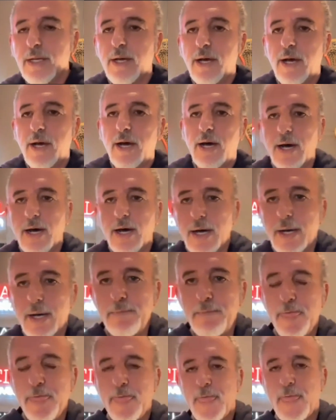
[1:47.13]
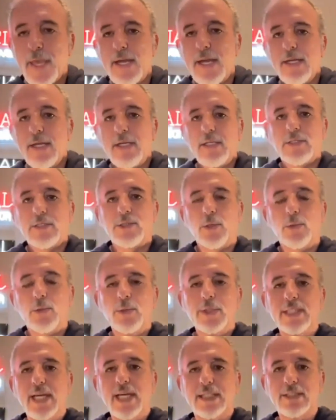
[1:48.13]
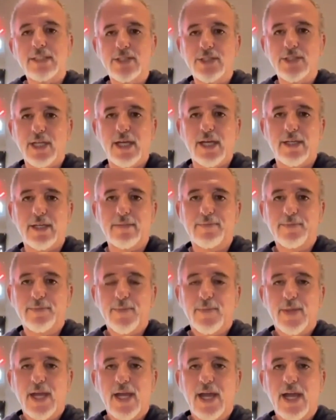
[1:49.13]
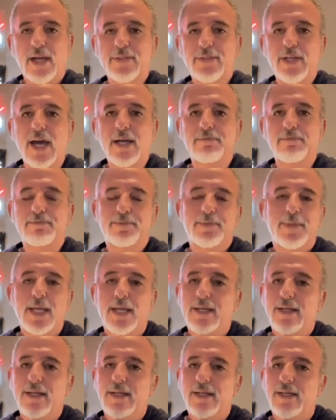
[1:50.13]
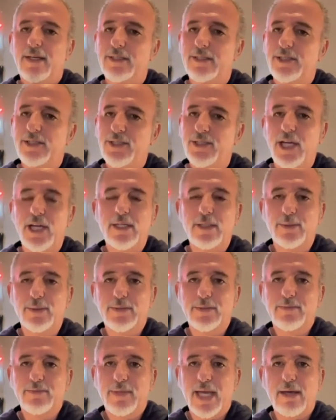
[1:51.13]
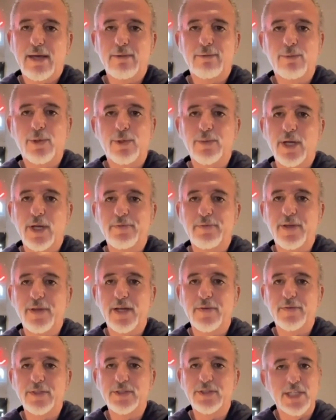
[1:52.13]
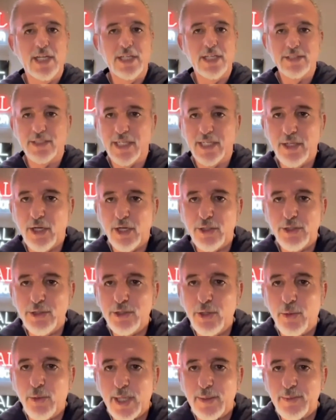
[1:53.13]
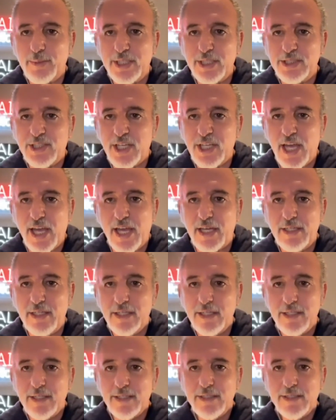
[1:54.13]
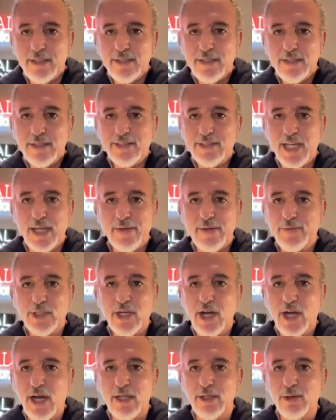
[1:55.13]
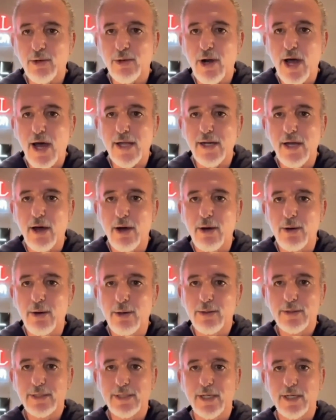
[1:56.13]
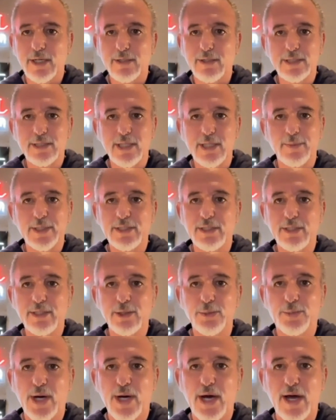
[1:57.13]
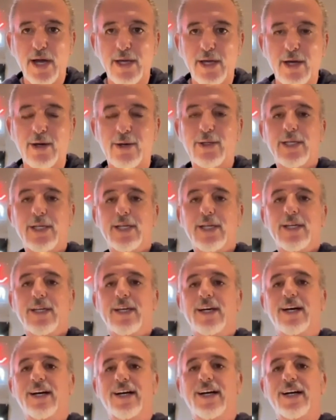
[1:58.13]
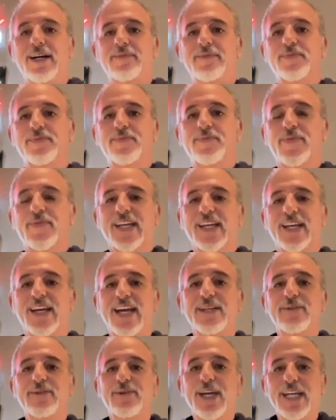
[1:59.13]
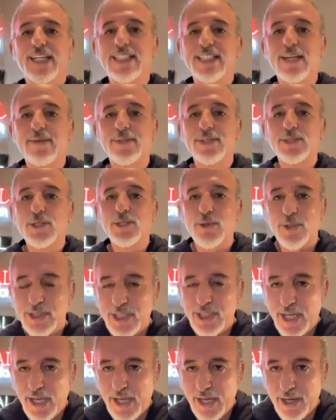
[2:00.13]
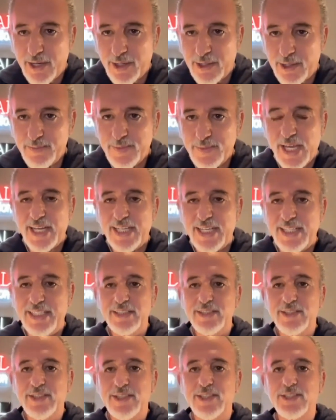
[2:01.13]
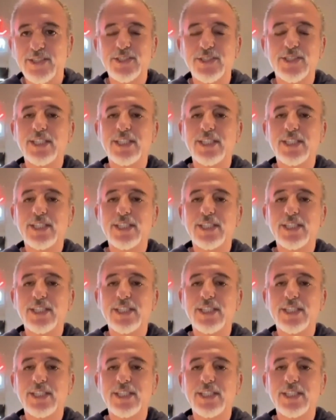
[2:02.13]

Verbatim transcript: Um, so with that said, I've got a gentleman out in one of my favorite states, and I know you know what I'm going to say, Denver, Colorado, you know, because I'm a D U Pio. Um, anyway, his name is Chris Hale, and he's the C